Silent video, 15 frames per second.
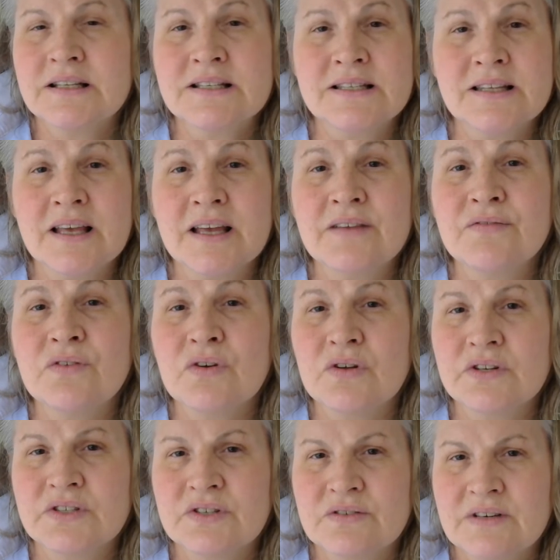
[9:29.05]
life
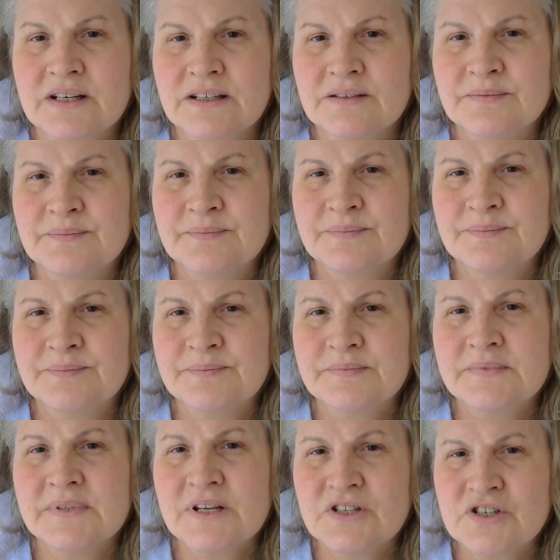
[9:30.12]
altering.
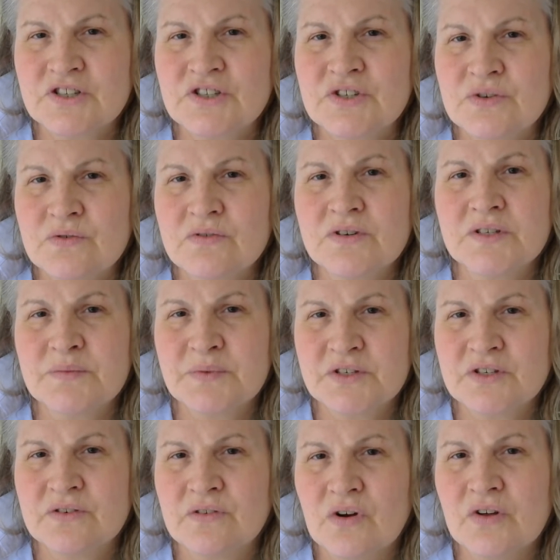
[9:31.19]
Not just yours,
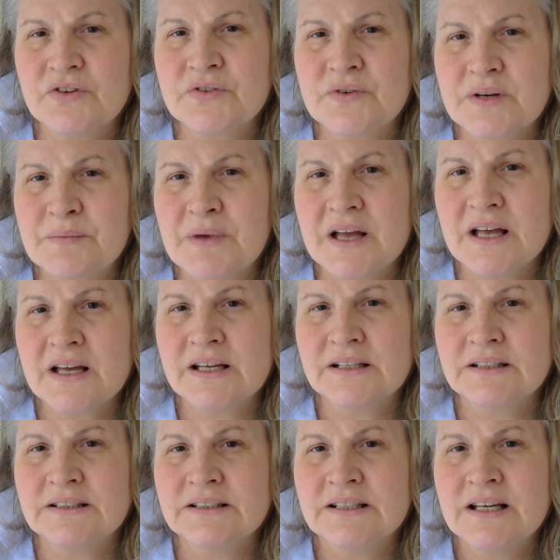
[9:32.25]
but you're altering mine.
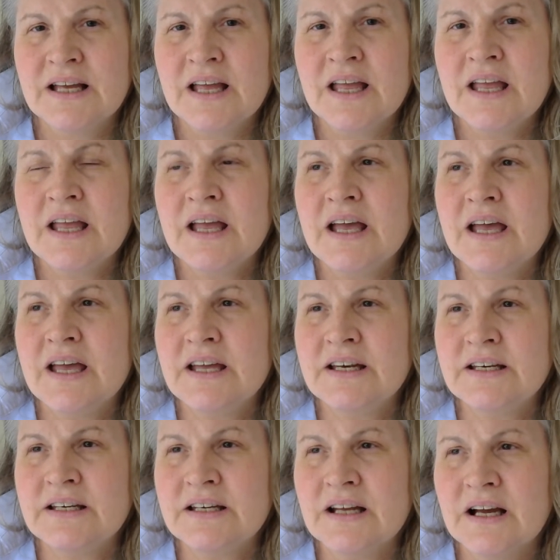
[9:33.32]

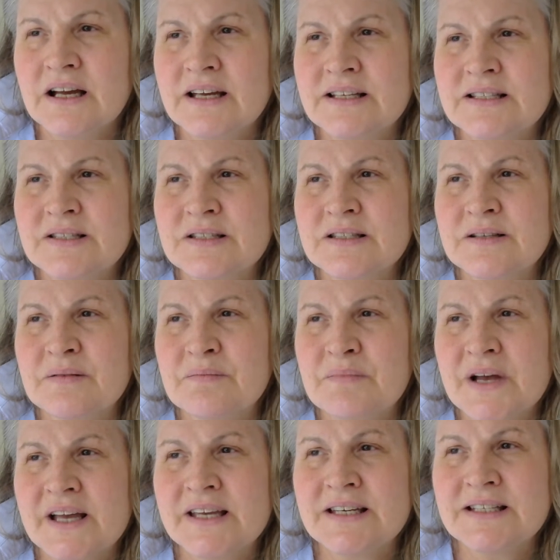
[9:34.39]
And it's
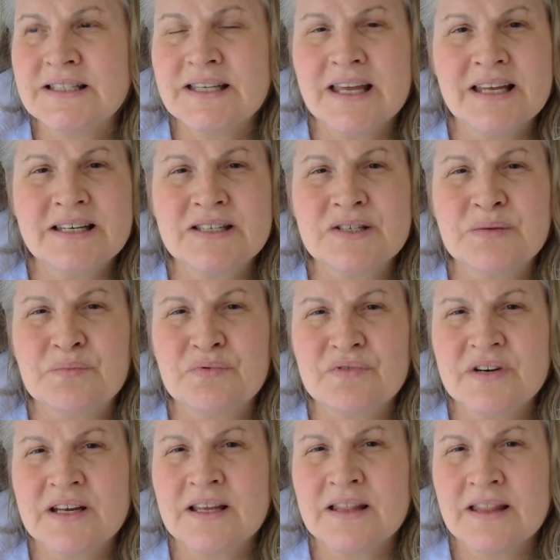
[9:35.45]
my intent to
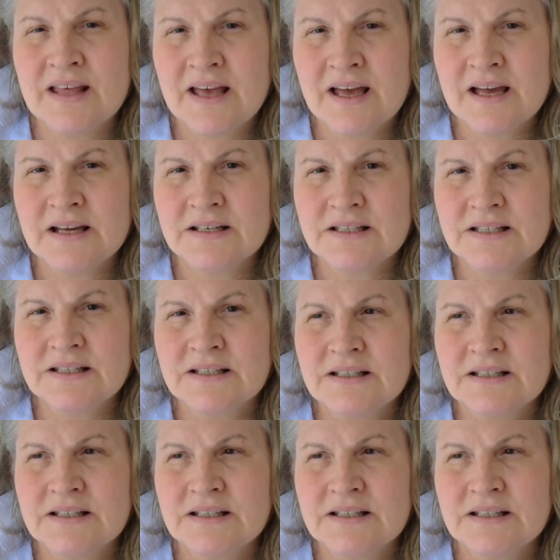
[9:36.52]
bring that